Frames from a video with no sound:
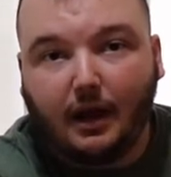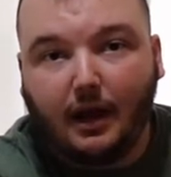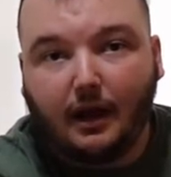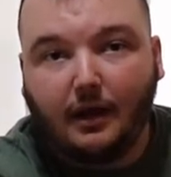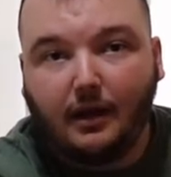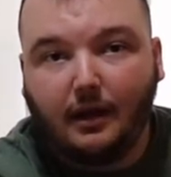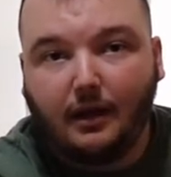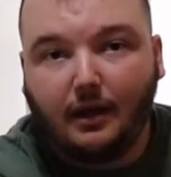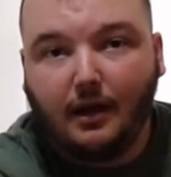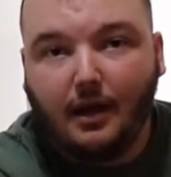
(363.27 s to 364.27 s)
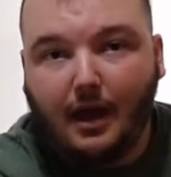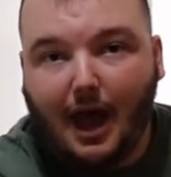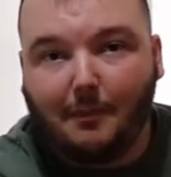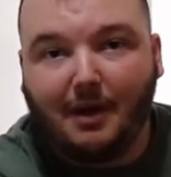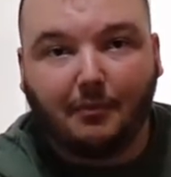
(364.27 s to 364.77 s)
hot
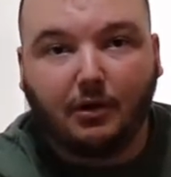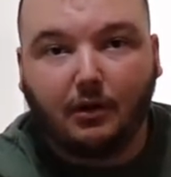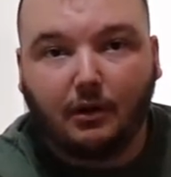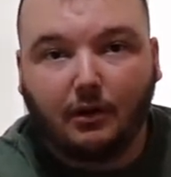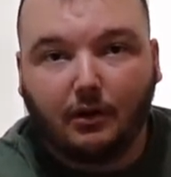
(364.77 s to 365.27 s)
pepper